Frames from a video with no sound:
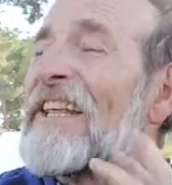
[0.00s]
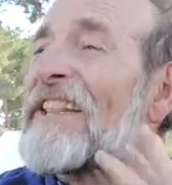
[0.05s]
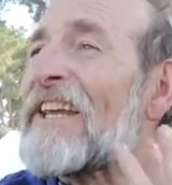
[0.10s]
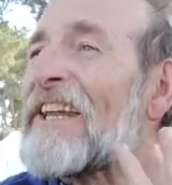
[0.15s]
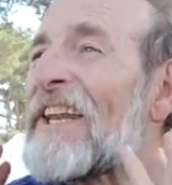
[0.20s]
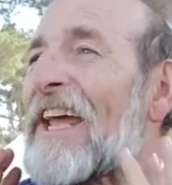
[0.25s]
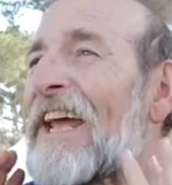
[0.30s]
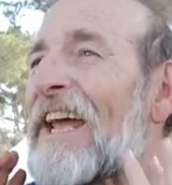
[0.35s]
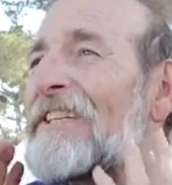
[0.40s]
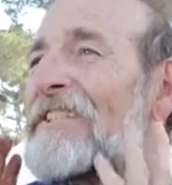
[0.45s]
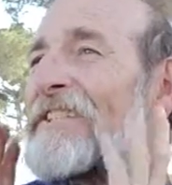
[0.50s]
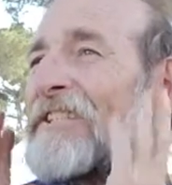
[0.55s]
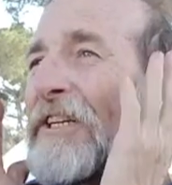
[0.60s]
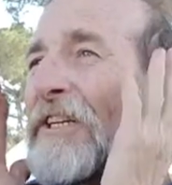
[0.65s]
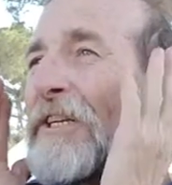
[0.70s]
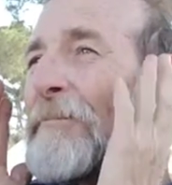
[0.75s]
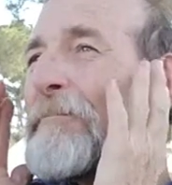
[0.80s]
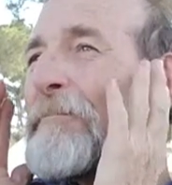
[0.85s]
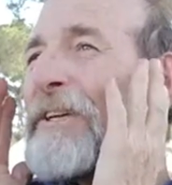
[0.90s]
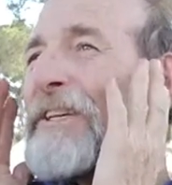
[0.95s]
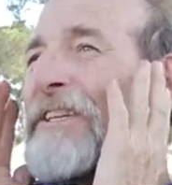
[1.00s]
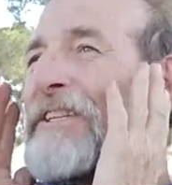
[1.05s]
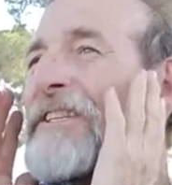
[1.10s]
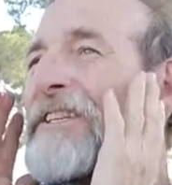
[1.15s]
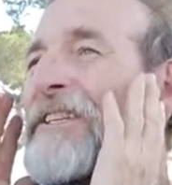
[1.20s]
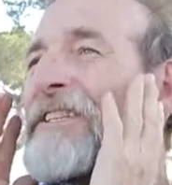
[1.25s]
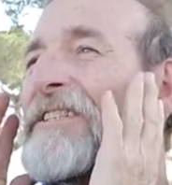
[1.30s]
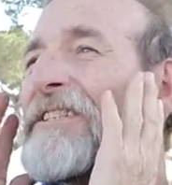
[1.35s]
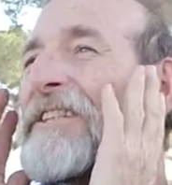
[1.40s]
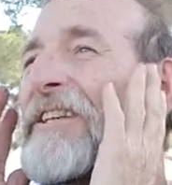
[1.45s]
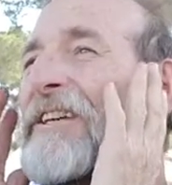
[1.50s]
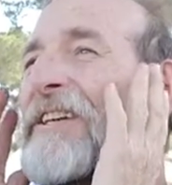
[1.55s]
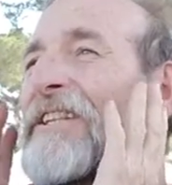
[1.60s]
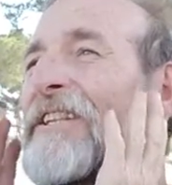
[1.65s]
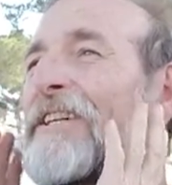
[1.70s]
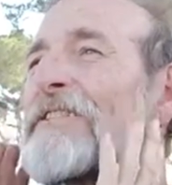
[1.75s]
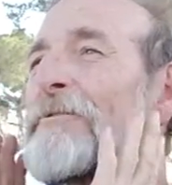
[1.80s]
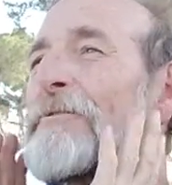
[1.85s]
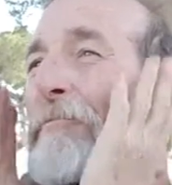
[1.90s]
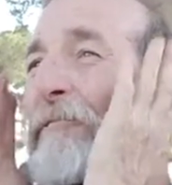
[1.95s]
that had cheek pieces
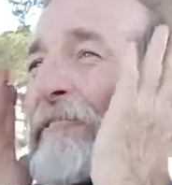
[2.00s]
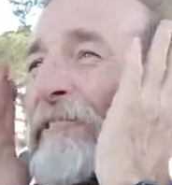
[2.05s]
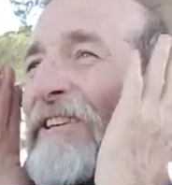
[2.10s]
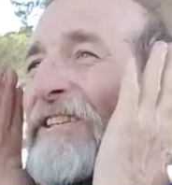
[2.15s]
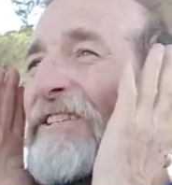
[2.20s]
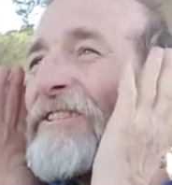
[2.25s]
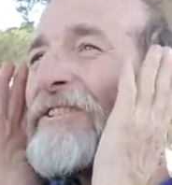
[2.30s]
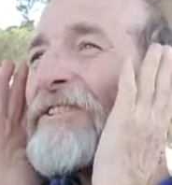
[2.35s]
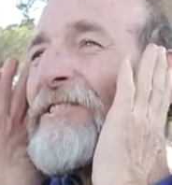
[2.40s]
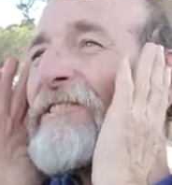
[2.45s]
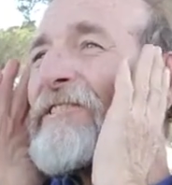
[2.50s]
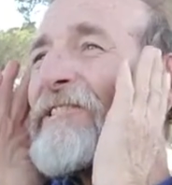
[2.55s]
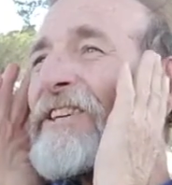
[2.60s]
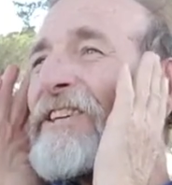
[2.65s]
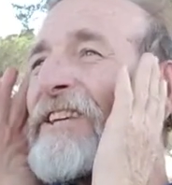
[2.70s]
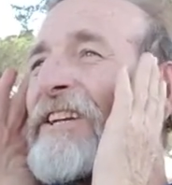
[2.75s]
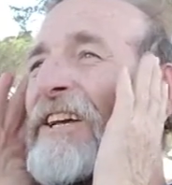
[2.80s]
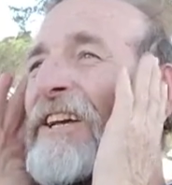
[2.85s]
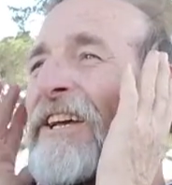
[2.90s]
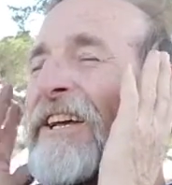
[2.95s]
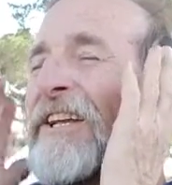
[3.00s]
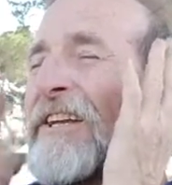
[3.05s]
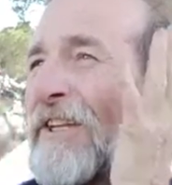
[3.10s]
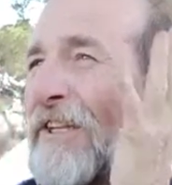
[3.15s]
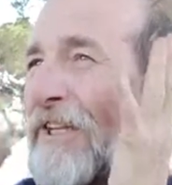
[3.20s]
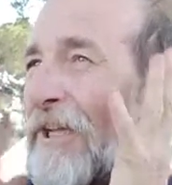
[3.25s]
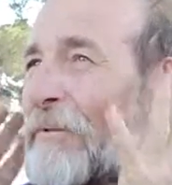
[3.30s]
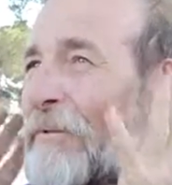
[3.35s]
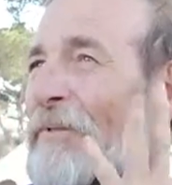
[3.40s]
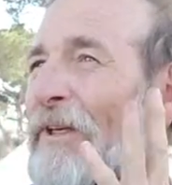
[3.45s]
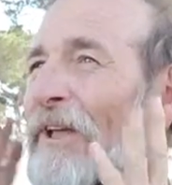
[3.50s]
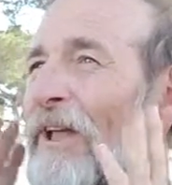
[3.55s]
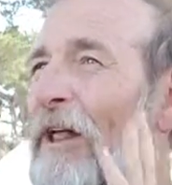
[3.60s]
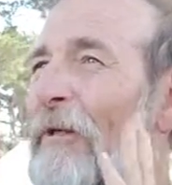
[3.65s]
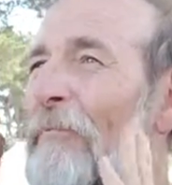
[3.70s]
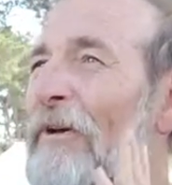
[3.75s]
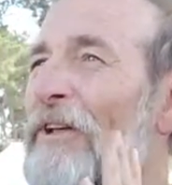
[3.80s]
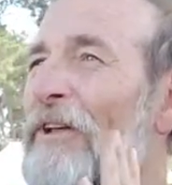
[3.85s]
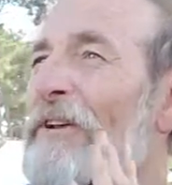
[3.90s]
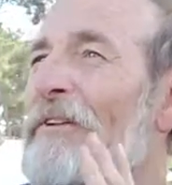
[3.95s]
that were inserted to keep the
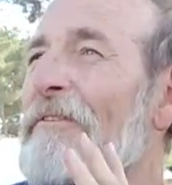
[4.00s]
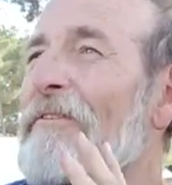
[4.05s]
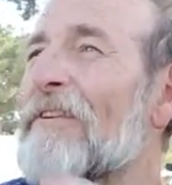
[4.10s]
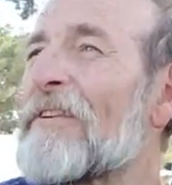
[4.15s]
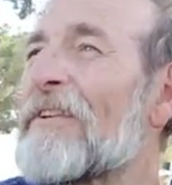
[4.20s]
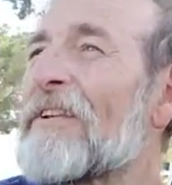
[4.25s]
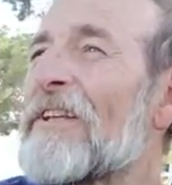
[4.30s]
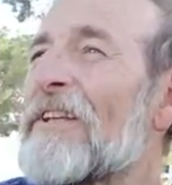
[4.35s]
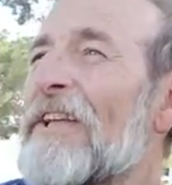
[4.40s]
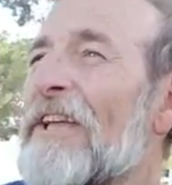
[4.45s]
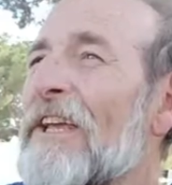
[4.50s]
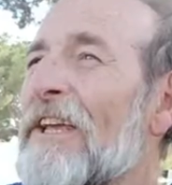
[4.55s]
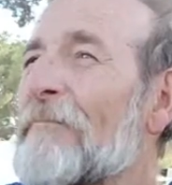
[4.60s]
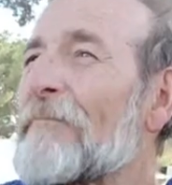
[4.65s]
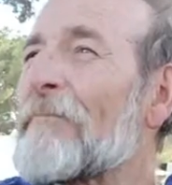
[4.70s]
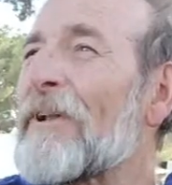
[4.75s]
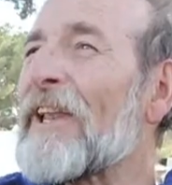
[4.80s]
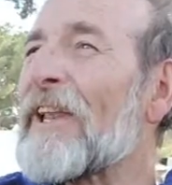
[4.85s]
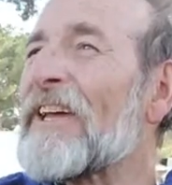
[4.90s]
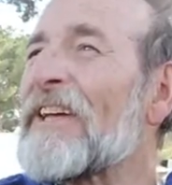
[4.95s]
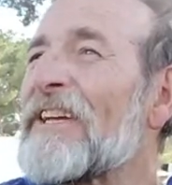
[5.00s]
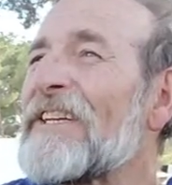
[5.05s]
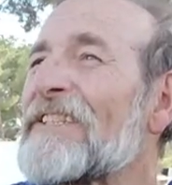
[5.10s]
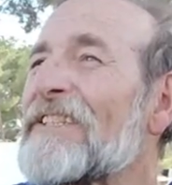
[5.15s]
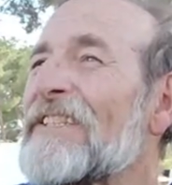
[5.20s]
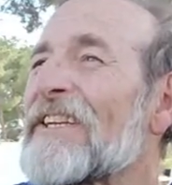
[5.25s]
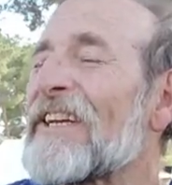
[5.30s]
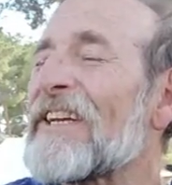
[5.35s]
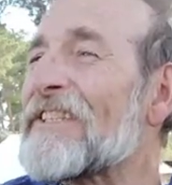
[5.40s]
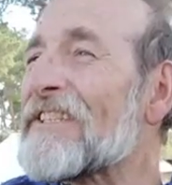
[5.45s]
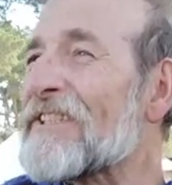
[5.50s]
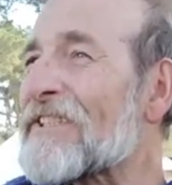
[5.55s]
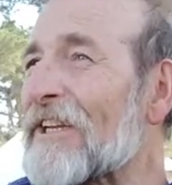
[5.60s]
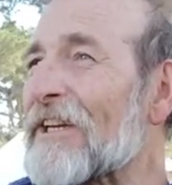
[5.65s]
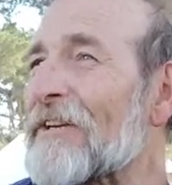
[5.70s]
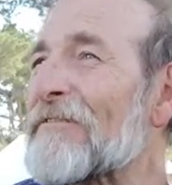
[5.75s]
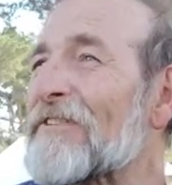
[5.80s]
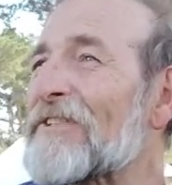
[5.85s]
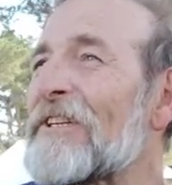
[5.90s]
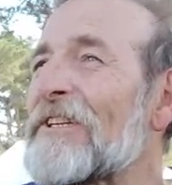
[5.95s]
helmet in place
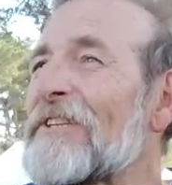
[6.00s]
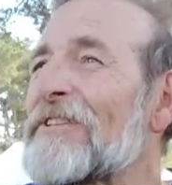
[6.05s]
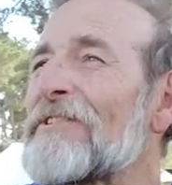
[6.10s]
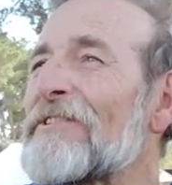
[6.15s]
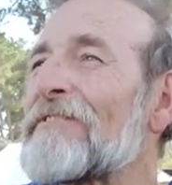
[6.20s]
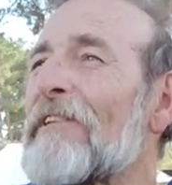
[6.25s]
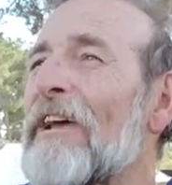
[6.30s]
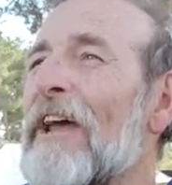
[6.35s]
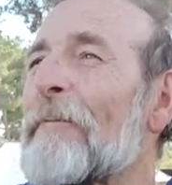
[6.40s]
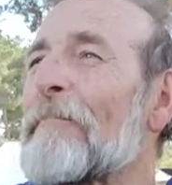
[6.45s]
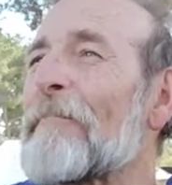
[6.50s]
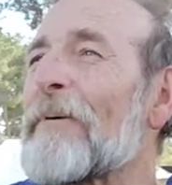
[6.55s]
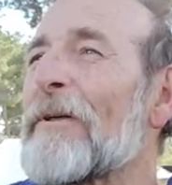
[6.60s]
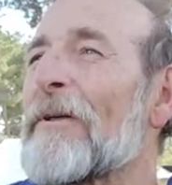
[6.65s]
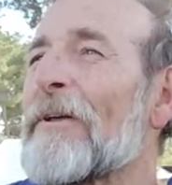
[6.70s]
instead of a chin strap.